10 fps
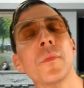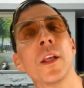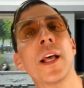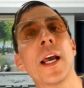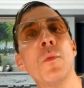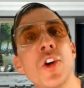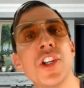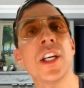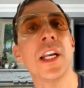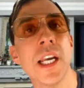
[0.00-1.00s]
They want us
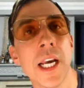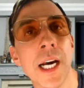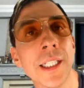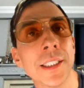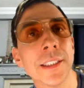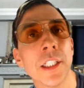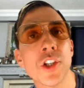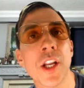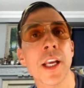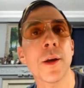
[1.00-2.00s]
in here
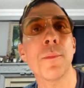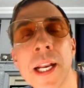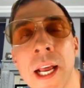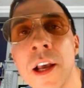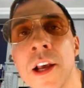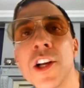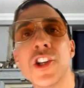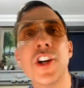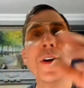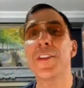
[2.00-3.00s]
so they can complete their... Do
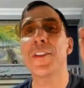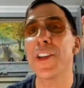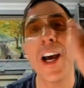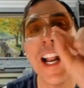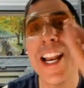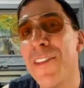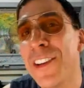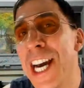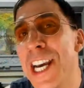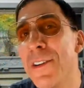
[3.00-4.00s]
you notice the other
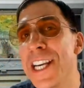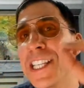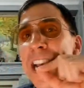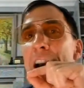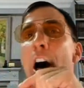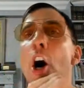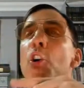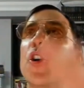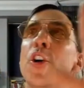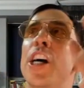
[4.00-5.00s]
day what they said? Oh,
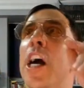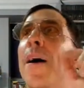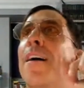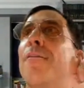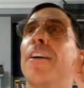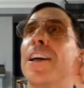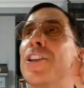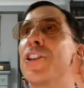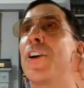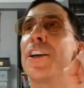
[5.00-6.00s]
you can go out for
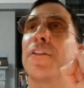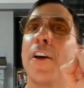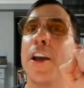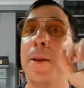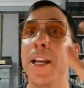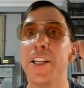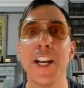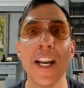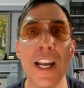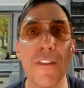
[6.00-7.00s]
exercise 30 minutes and
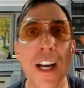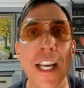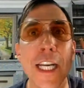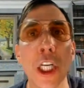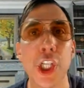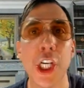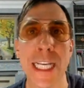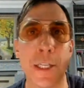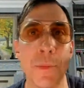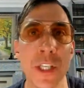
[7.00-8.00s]
then they fucking
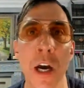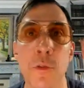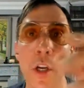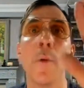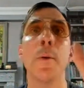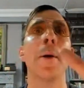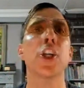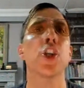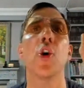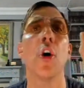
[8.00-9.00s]
shat themselves. Oh, but
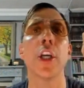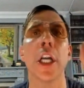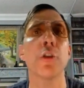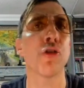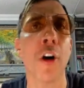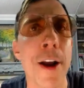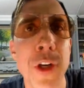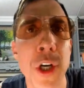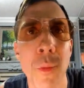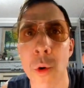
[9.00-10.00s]
make sure you don't drive
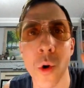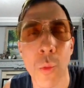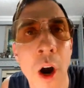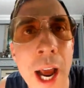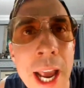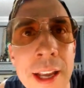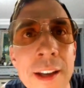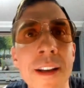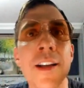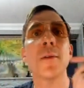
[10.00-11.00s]
to your walk. Why?
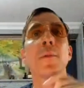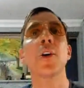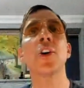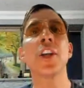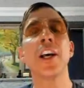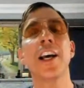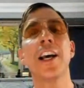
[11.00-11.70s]
Because